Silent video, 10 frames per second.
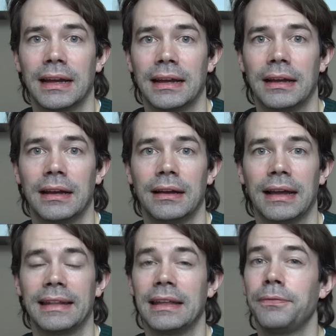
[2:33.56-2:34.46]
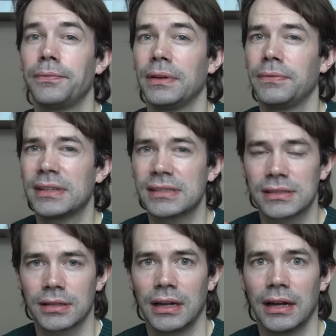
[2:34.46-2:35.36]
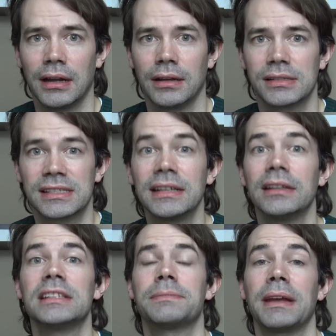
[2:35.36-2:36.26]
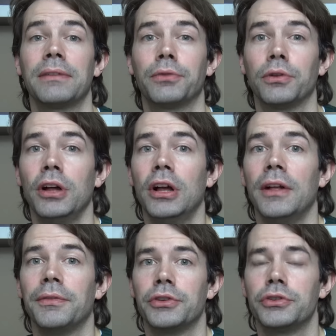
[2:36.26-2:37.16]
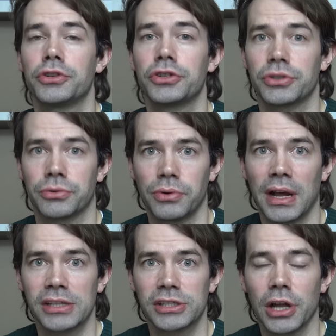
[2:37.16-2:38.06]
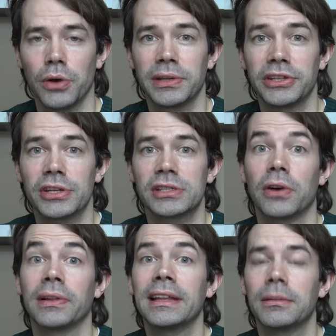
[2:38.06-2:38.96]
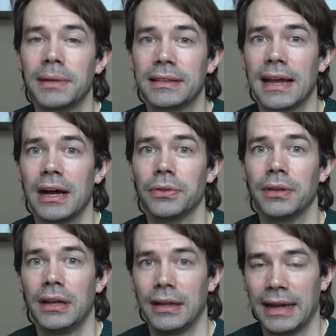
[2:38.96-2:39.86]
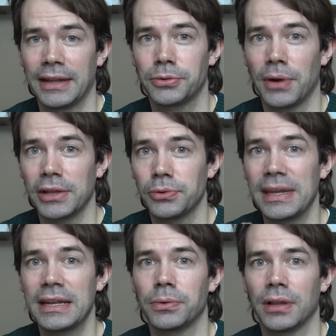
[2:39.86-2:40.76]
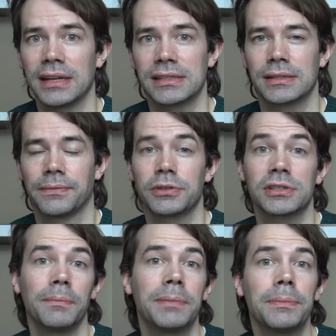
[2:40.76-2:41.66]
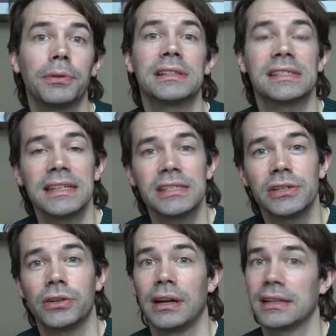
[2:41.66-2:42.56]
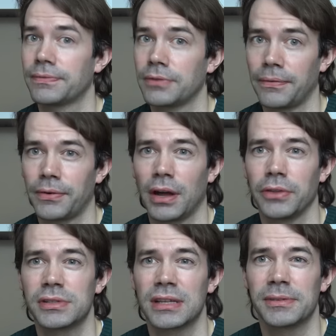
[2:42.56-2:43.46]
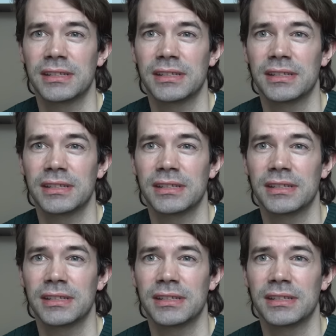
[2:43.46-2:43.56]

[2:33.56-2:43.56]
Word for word: Uh, and if, if it uh, still is painful, you should try slowly, just go a little bit down and try to equalize. For some people it's easier and for others uh,